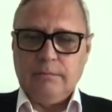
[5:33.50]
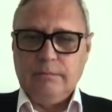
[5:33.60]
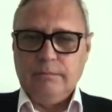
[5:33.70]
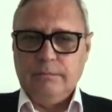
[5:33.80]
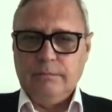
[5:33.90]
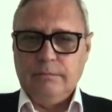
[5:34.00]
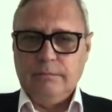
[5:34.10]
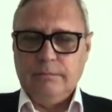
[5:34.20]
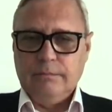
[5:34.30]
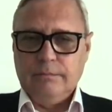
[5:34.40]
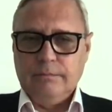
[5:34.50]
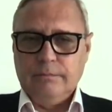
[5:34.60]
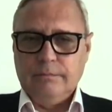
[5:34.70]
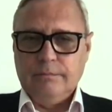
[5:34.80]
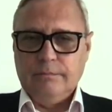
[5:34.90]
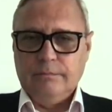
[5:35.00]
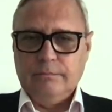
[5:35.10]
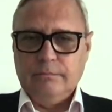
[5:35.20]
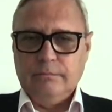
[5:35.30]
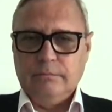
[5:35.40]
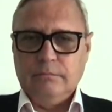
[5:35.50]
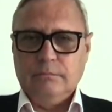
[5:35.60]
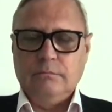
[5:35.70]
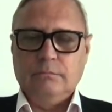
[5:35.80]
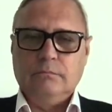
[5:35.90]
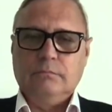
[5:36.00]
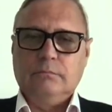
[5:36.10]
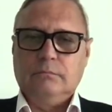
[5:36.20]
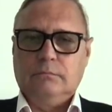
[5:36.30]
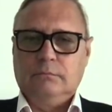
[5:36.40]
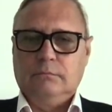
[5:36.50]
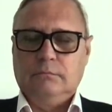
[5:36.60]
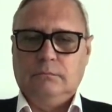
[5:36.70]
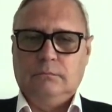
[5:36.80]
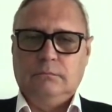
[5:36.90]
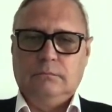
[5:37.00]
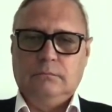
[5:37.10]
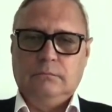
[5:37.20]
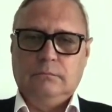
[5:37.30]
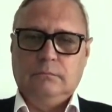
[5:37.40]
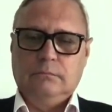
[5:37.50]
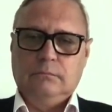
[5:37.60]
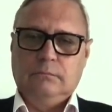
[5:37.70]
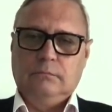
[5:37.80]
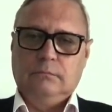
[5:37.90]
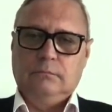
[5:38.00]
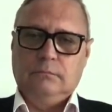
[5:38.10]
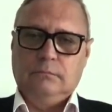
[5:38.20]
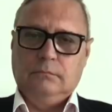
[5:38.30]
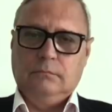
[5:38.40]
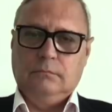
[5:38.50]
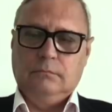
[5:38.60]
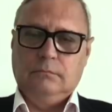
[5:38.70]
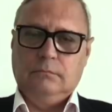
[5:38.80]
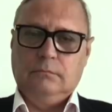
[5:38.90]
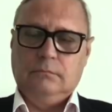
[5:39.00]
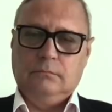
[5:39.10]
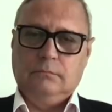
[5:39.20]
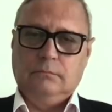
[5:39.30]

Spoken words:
[no speech]